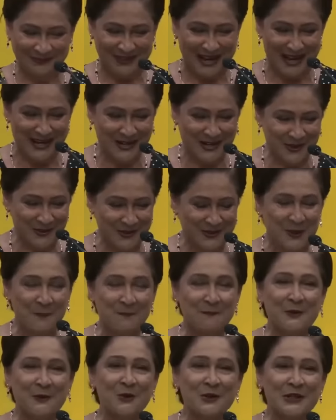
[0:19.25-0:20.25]
Thank you. It's
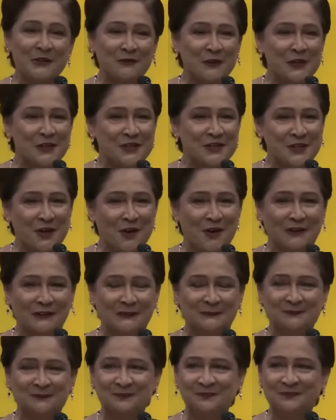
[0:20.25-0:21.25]
a beautiful song.